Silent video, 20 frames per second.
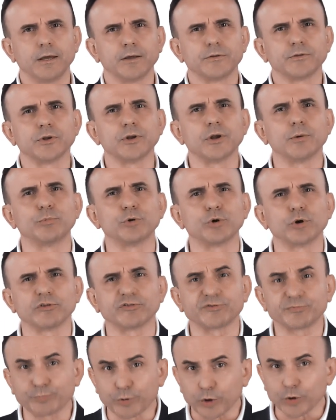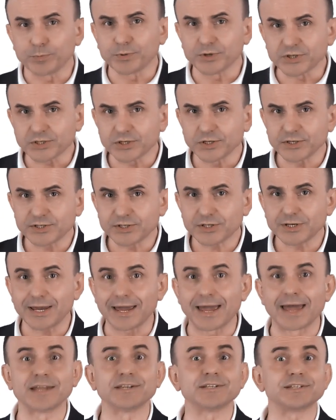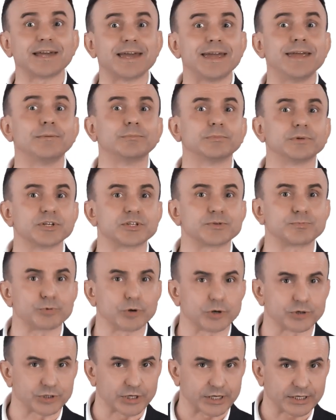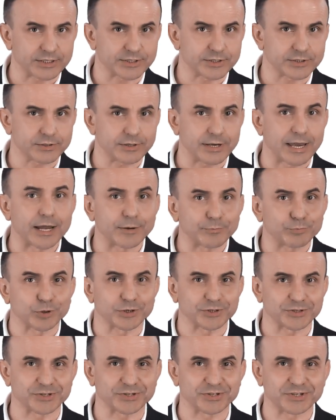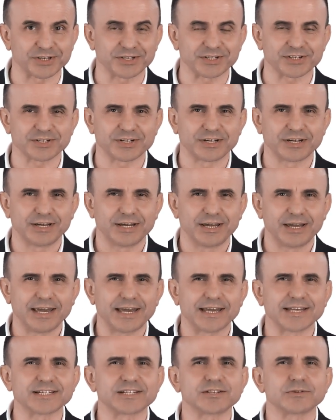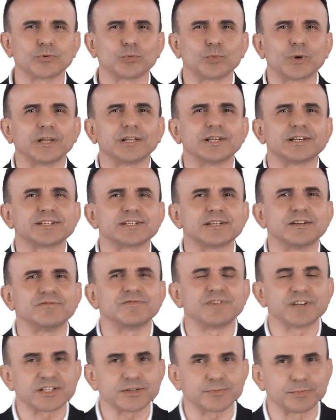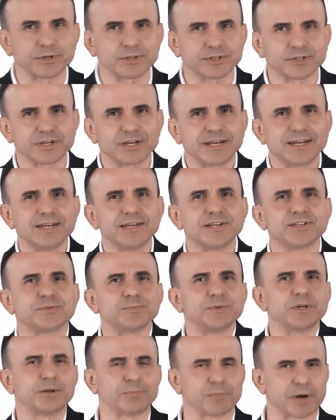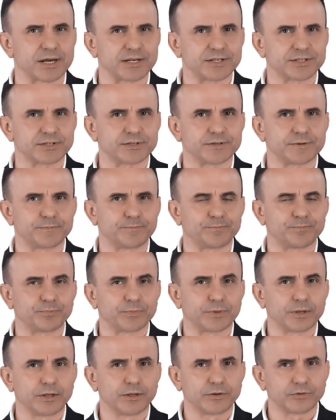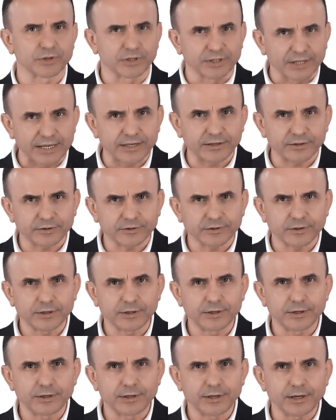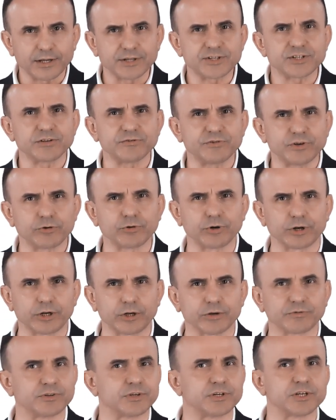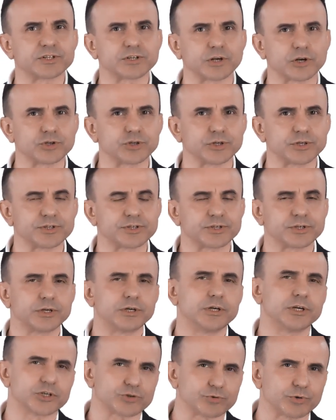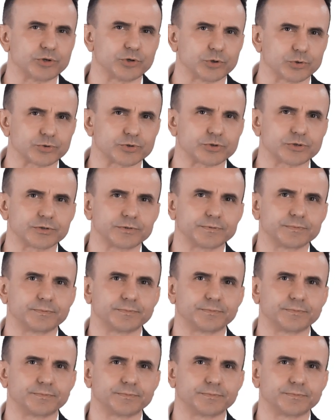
The number of purposeless and aimless projects and processes, as well as investments, is minimized. The length and severity of the discussions is reduced.